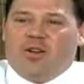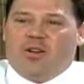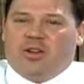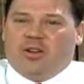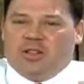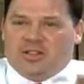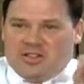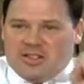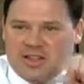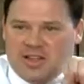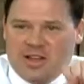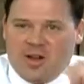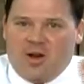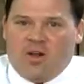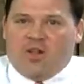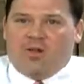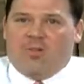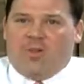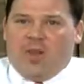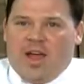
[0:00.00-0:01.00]
you could see
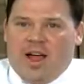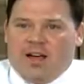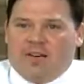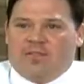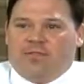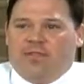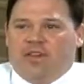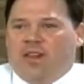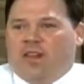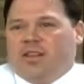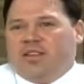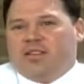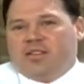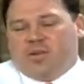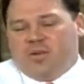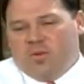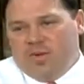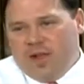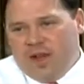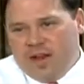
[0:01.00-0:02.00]
all the black fillings.
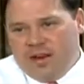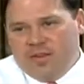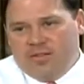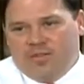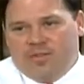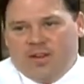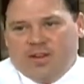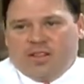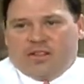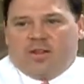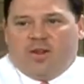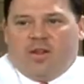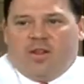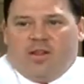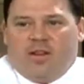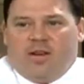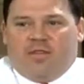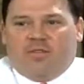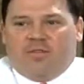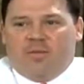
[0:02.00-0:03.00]
So we had to fix all
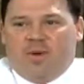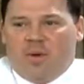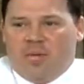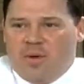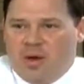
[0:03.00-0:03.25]
that for my